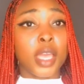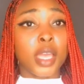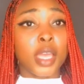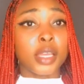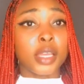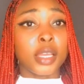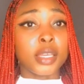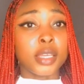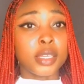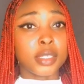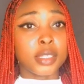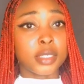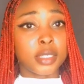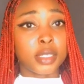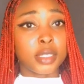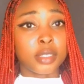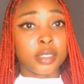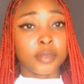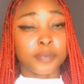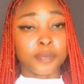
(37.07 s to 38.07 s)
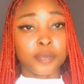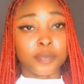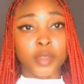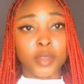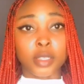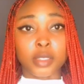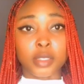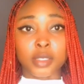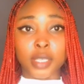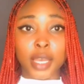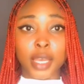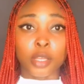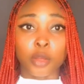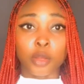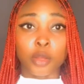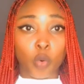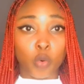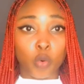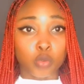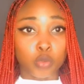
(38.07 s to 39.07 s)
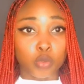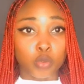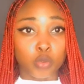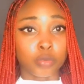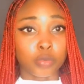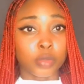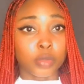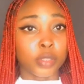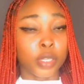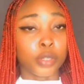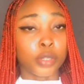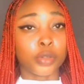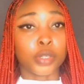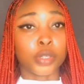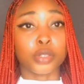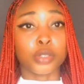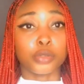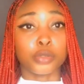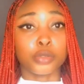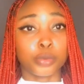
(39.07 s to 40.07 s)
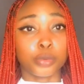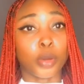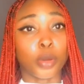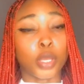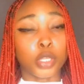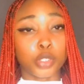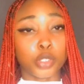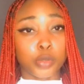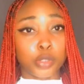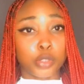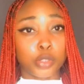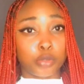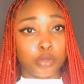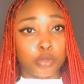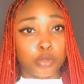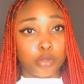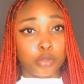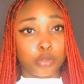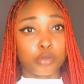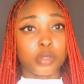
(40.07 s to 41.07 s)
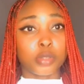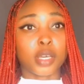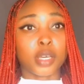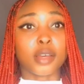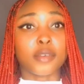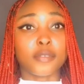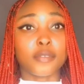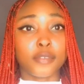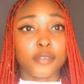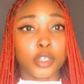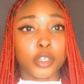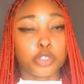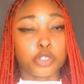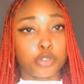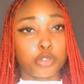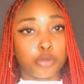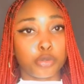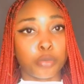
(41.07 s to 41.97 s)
easy side hustle that you can do in 2022 that can fetch you